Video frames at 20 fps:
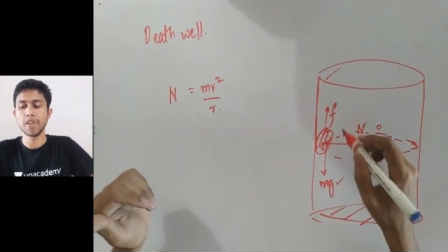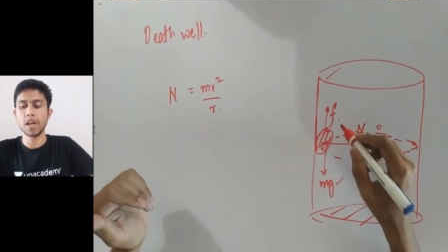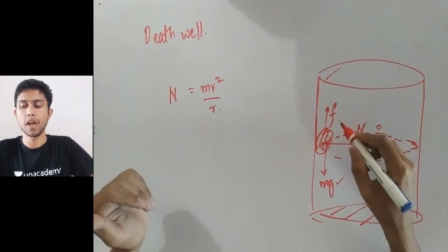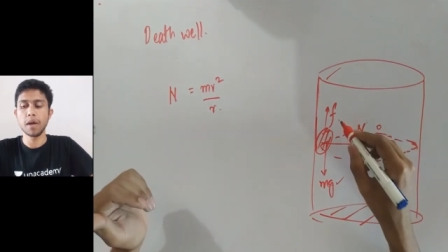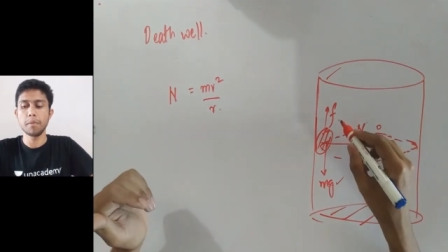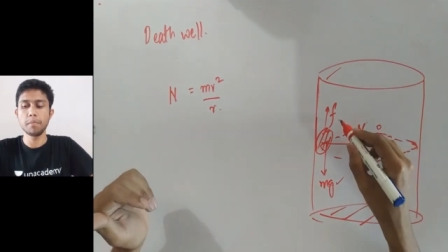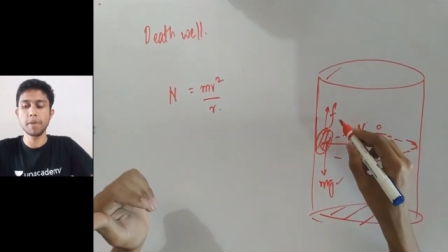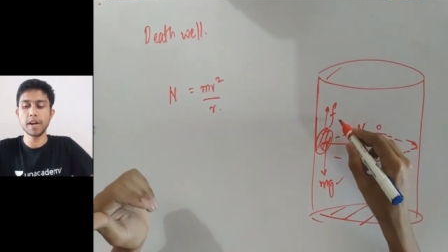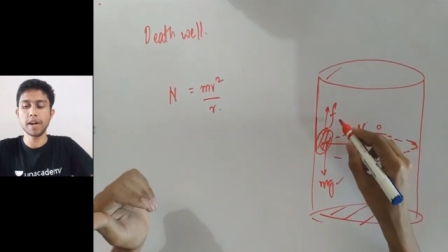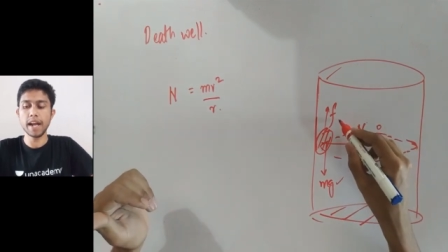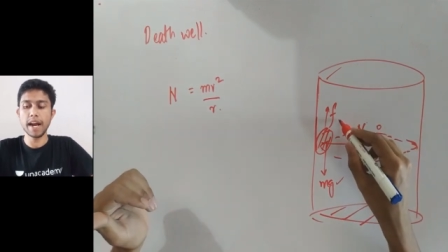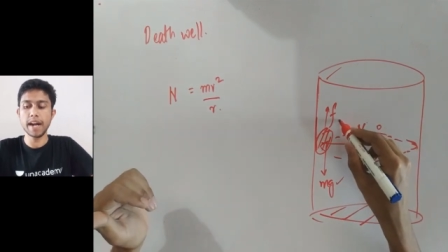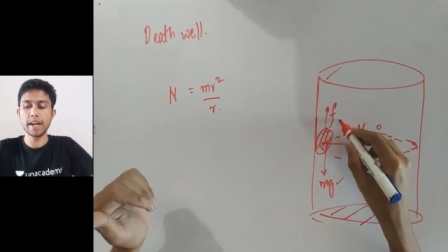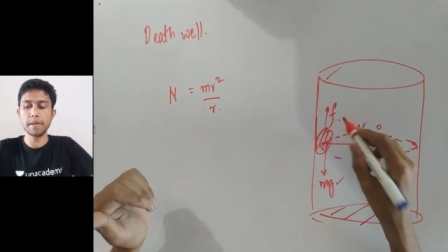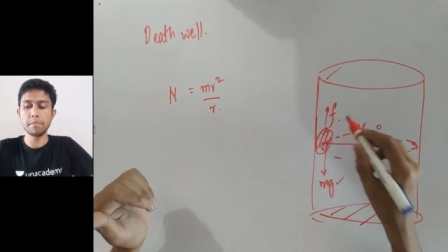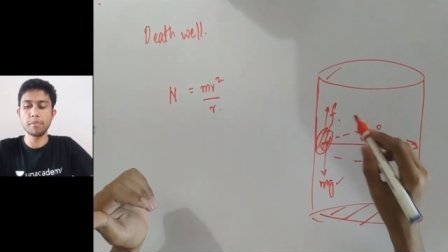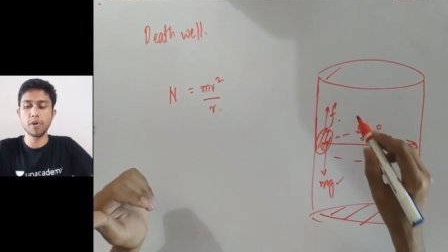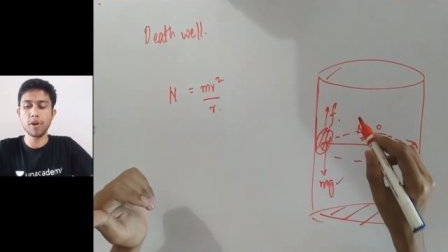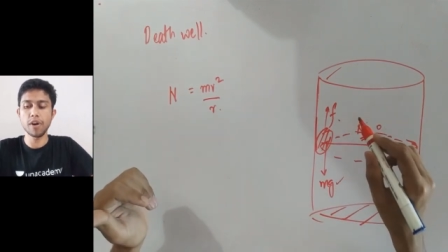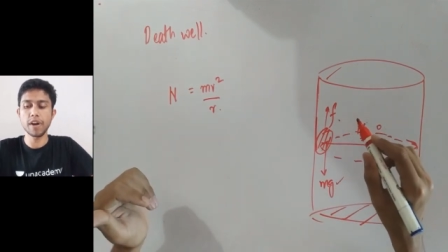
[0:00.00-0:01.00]
But at a
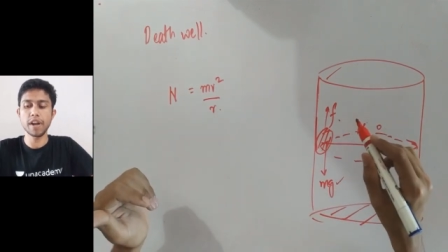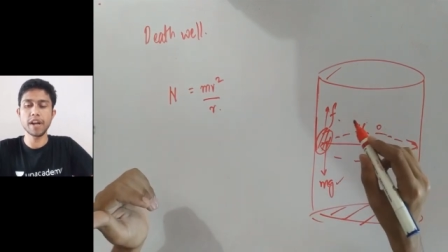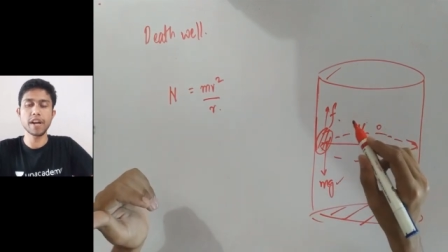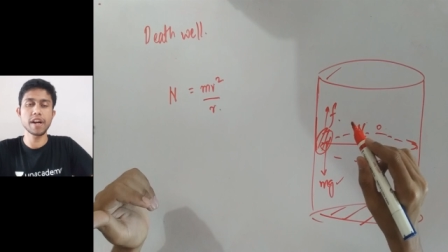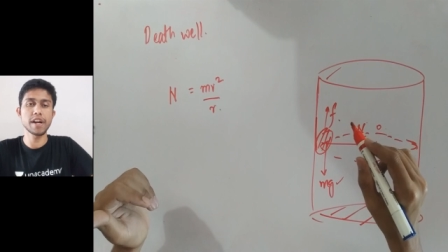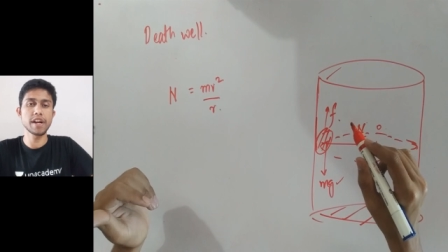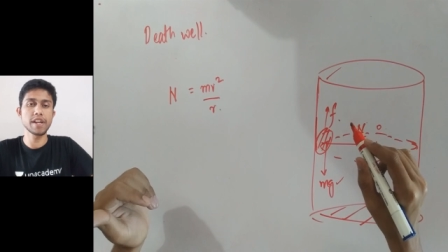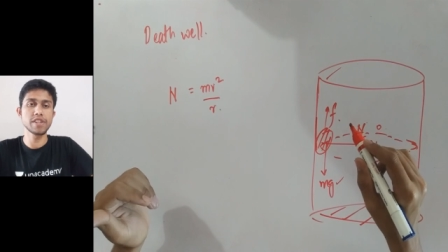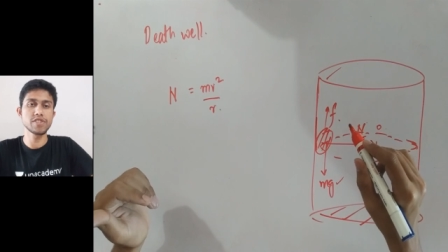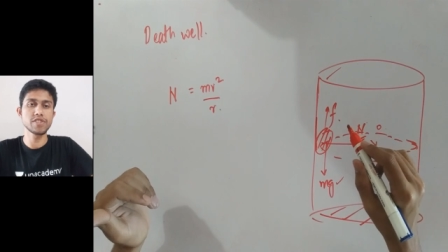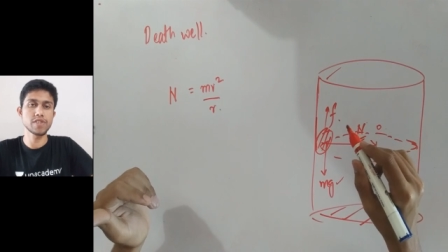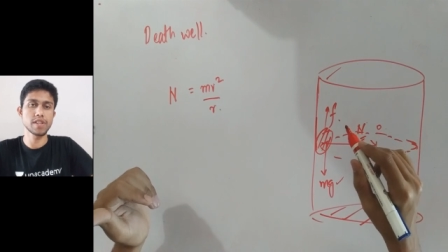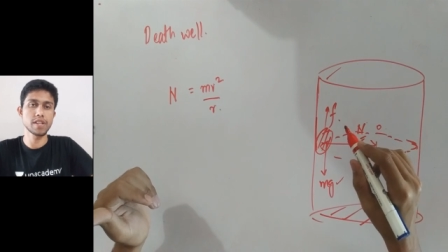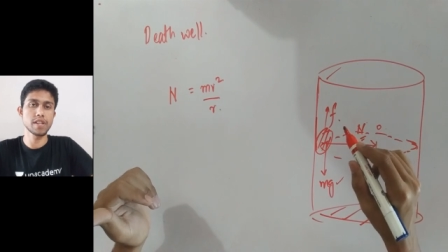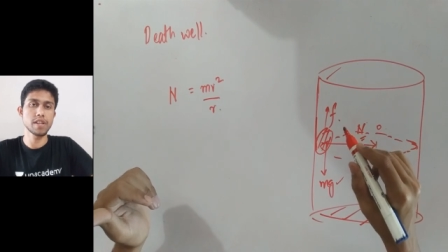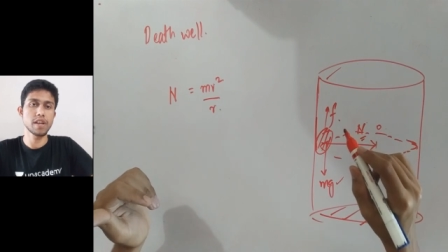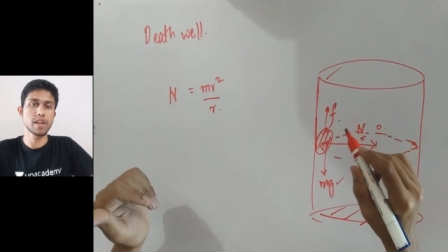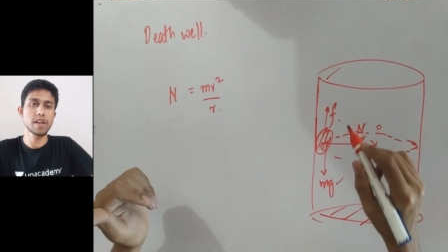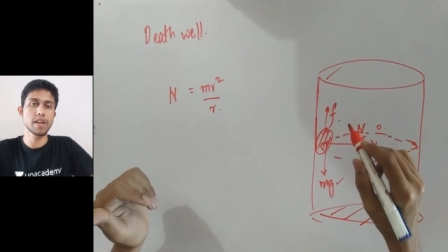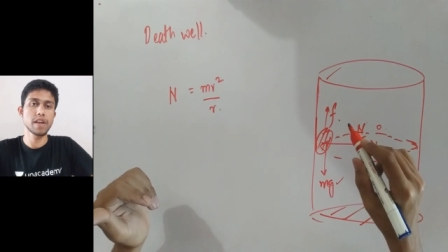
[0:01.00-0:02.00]
boundary condition,
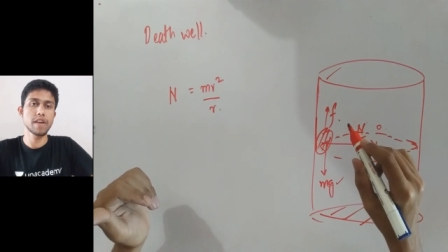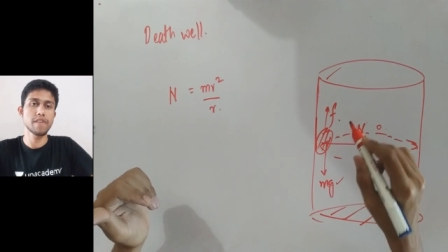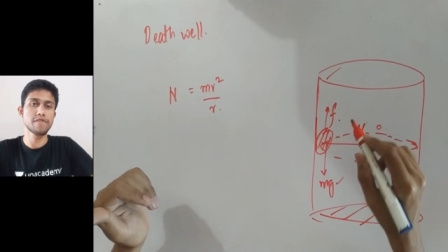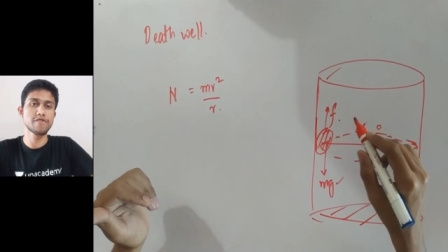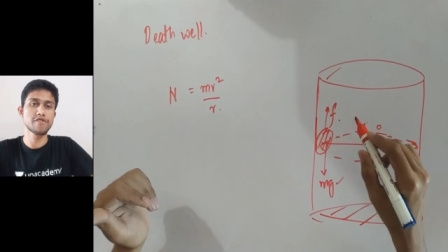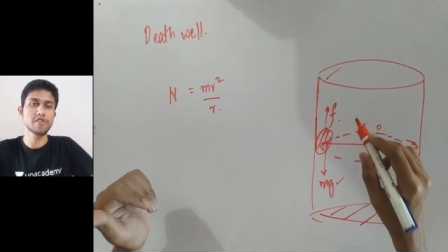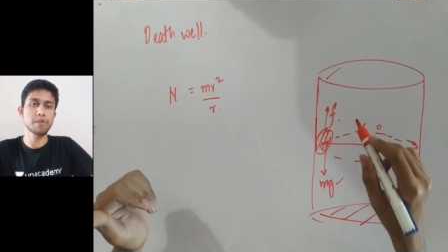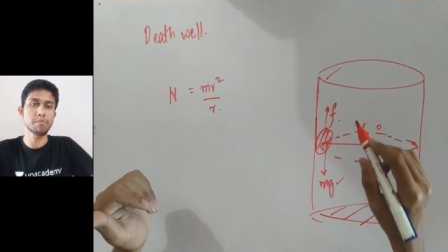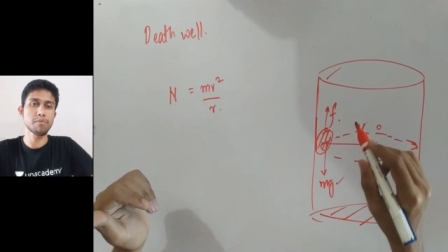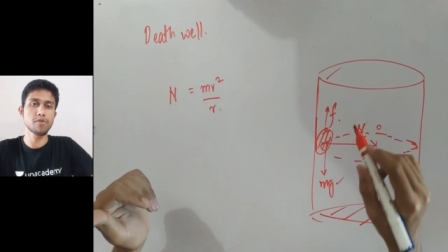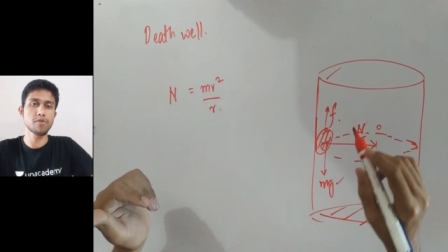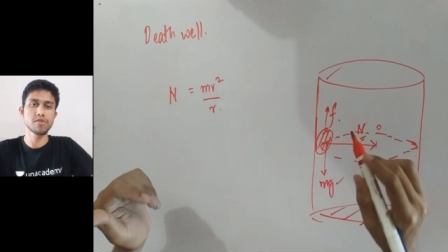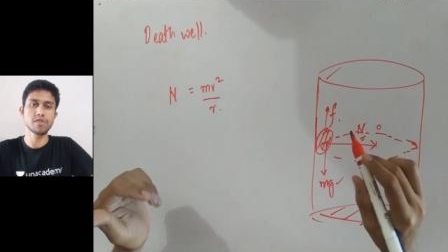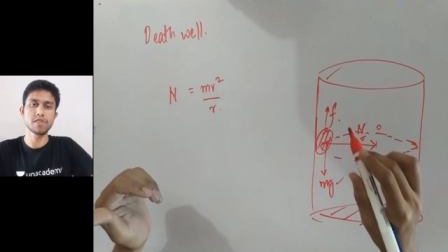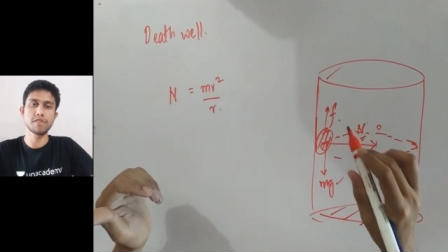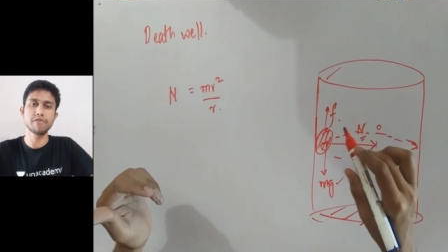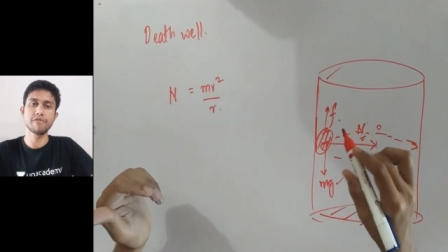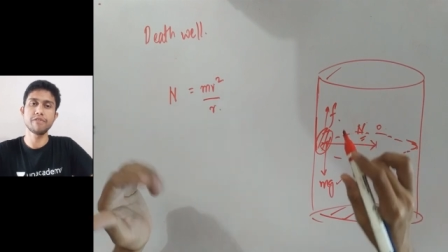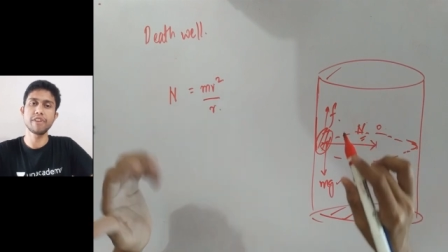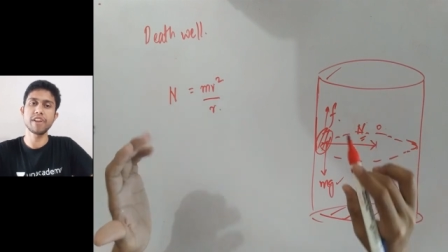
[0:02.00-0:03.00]
if suppose the
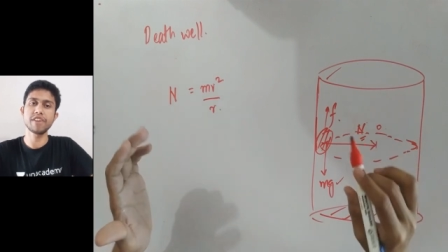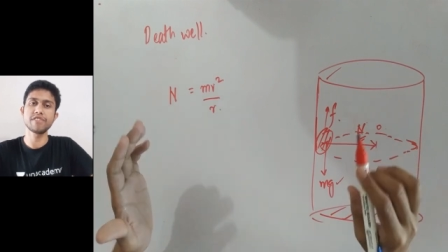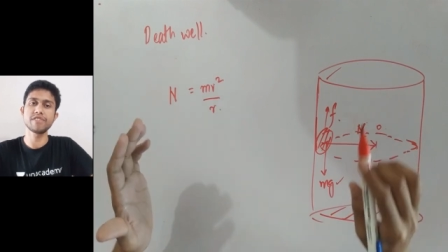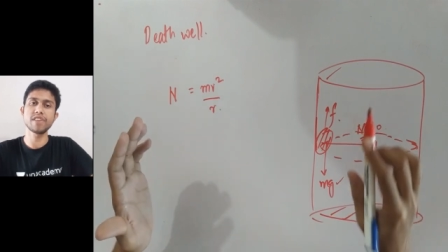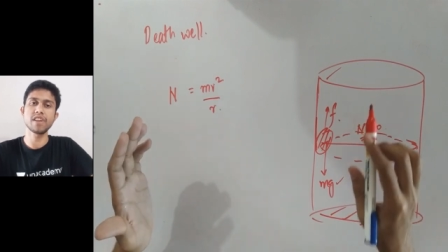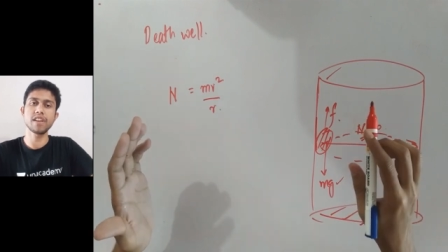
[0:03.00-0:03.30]
friction